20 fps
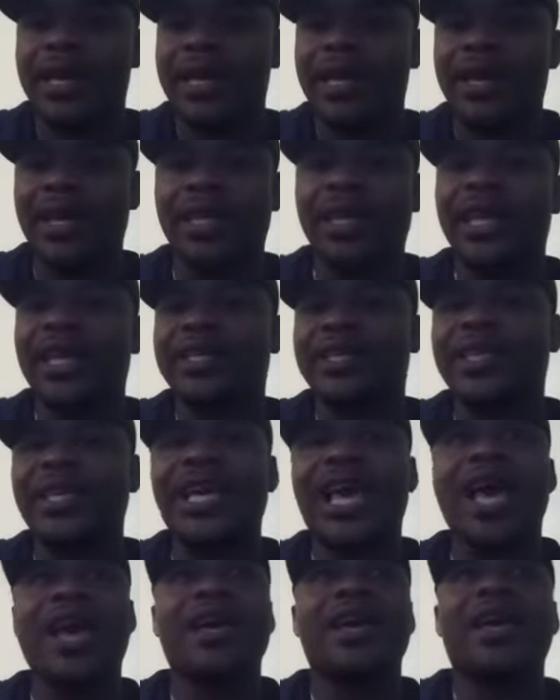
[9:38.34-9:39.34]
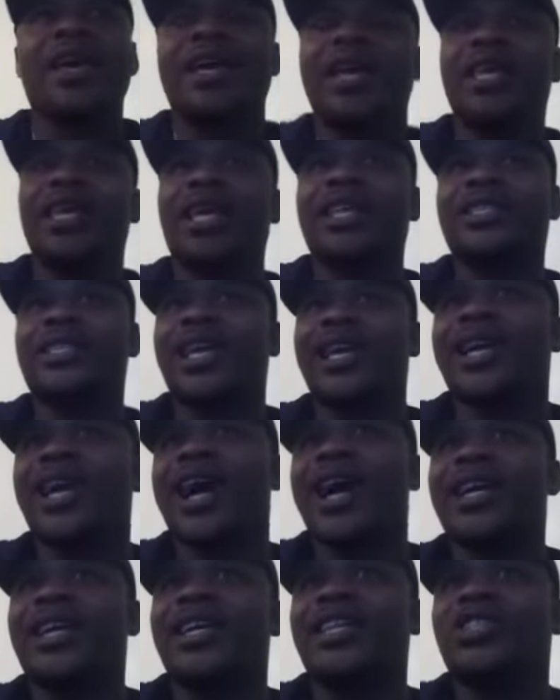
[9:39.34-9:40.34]
unless he ha- unless that
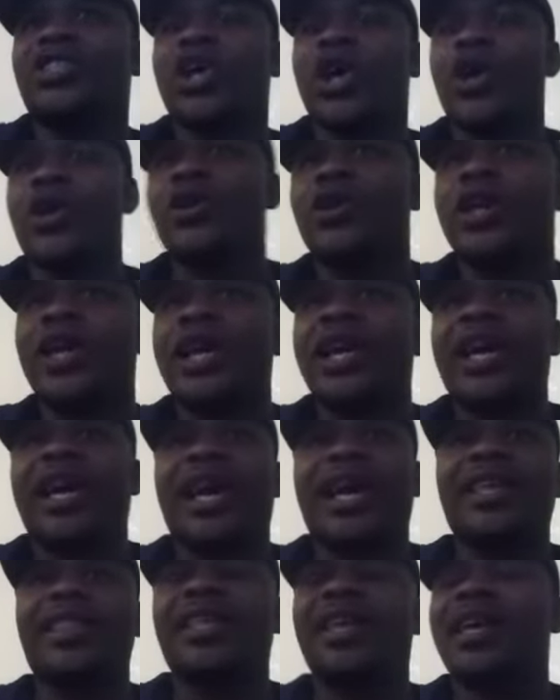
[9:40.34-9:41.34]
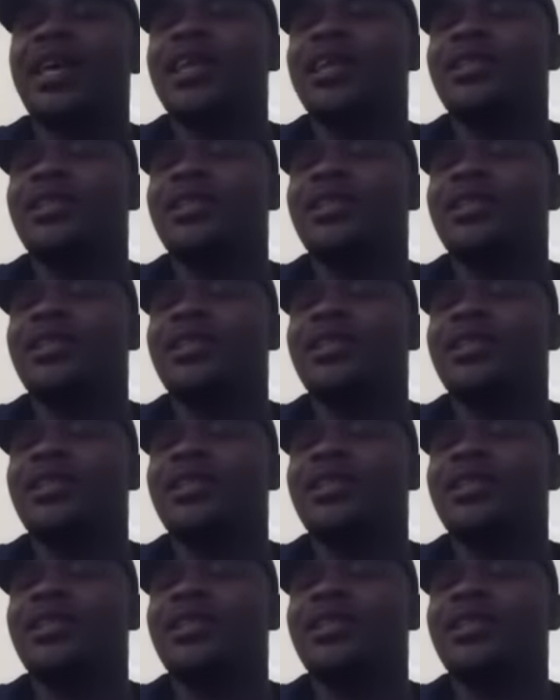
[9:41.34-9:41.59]
guy gets hurt and then